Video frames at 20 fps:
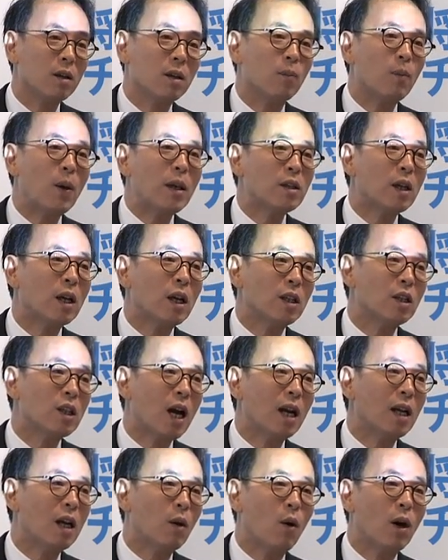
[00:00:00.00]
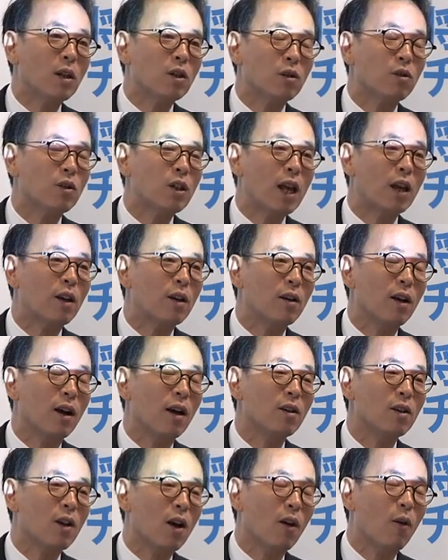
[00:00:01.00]
Basically, China wants
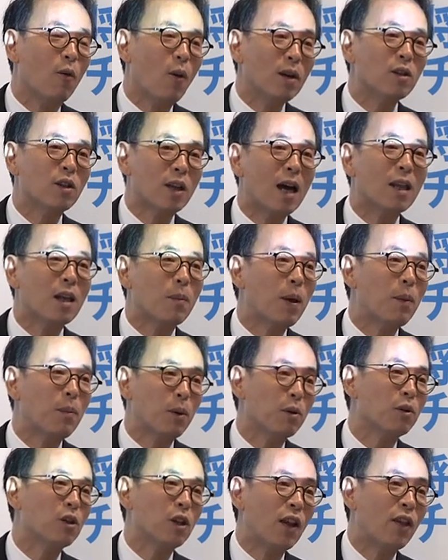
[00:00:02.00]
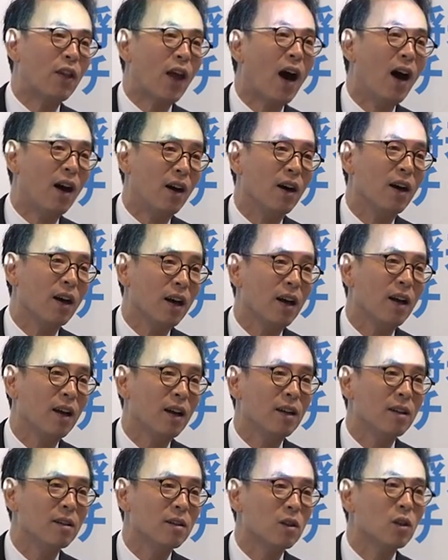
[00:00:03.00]
wants other people to shut down,
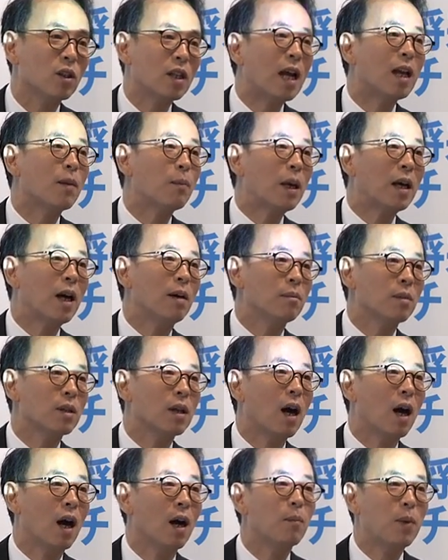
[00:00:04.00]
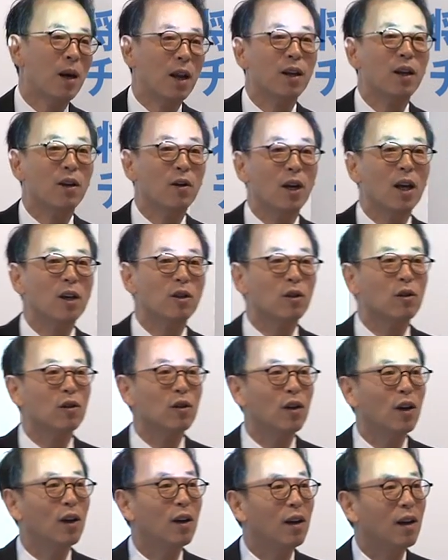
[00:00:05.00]
so that it becomes a political issue.
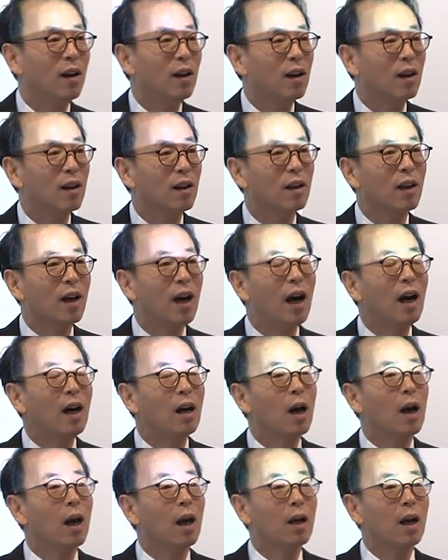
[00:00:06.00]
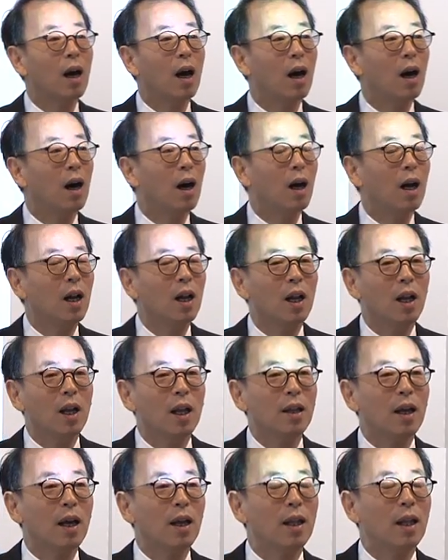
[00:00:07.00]
Yeah, and
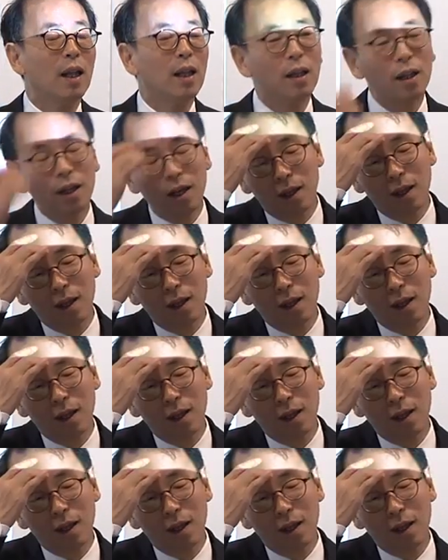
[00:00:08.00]
then